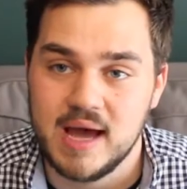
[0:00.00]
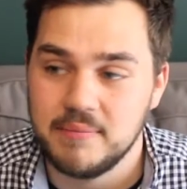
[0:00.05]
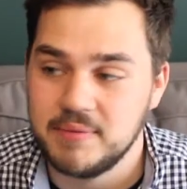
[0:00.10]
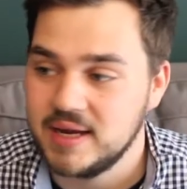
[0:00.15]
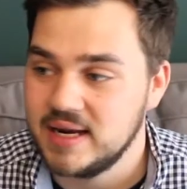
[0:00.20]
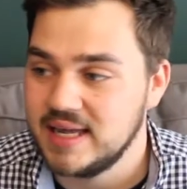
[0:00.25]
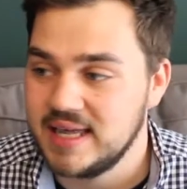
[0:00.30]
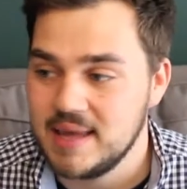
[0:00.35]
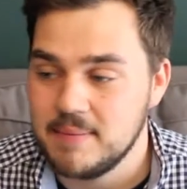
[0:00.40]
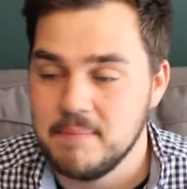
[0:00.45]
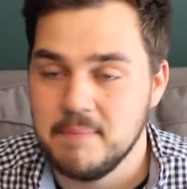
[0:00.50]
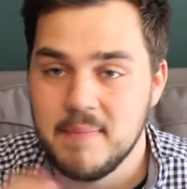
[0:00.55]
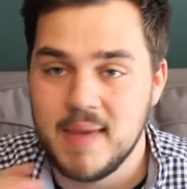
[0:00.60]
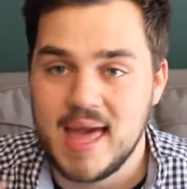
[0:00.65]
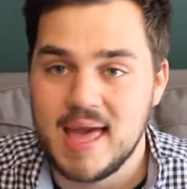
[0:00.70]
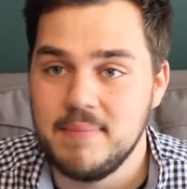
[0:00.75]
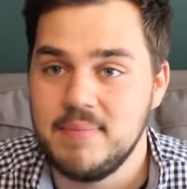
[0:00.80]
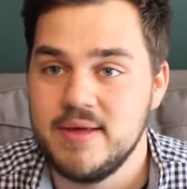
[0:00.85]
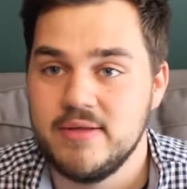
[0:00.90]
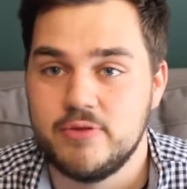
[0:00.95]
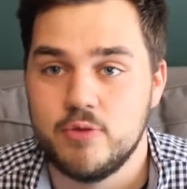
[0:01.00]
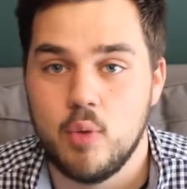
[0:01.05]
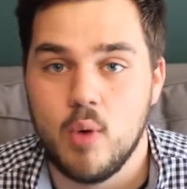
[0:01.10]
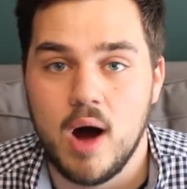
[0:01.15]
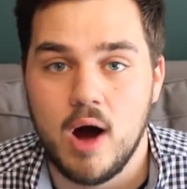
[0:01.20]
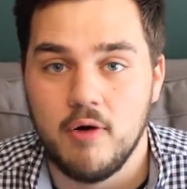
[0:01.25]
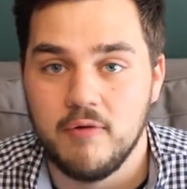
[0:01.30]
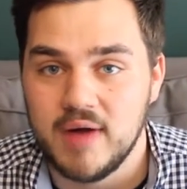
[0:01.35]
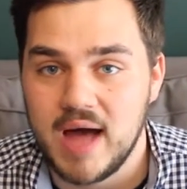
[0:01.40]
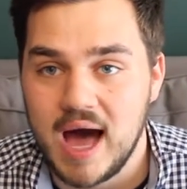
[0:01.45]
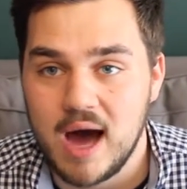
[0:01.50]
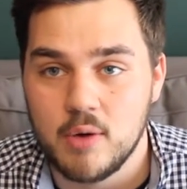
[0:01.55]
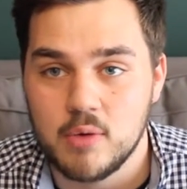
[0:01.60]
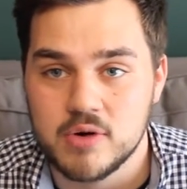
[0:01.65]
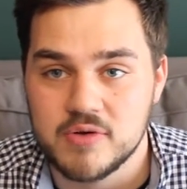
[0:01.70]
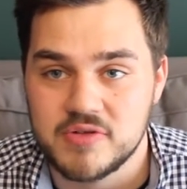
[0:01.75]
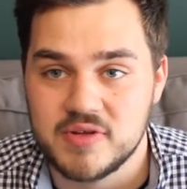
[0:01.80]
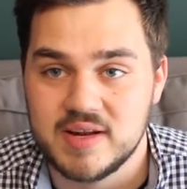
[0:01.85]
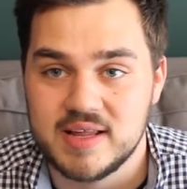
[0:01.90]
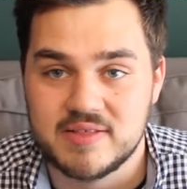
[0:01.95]
I'm going to get maybe 12
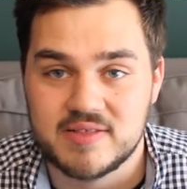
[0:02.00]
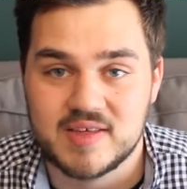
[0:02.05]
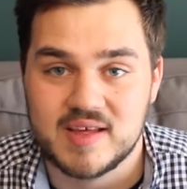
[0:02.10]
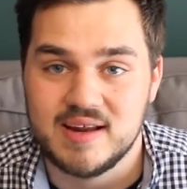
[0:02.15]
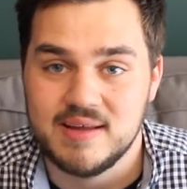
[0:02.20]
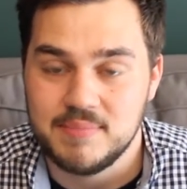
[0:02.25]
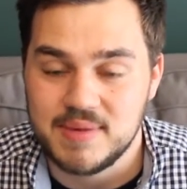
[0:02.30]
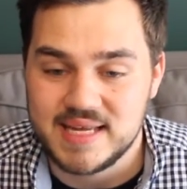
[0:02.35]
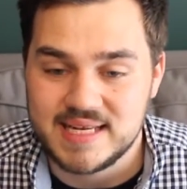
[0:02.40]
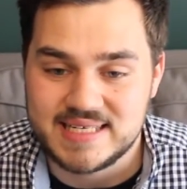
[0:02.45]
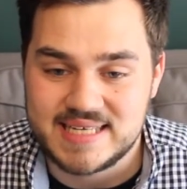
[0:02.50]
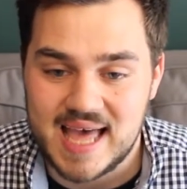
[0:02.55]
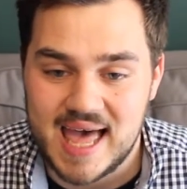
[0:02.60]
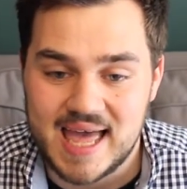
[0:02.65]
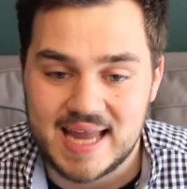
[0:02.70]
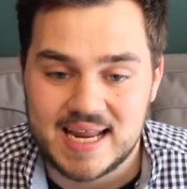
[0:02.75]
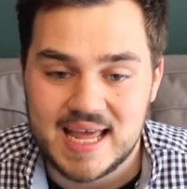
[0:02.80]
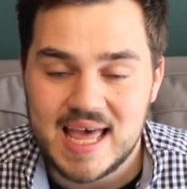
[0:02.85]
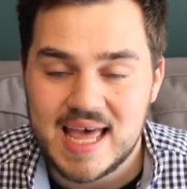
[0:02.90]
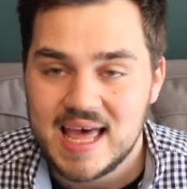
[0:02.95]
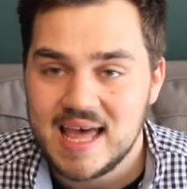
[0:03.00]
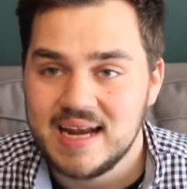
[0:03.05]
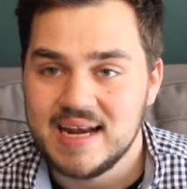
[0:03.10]
hours and it's going to be dead.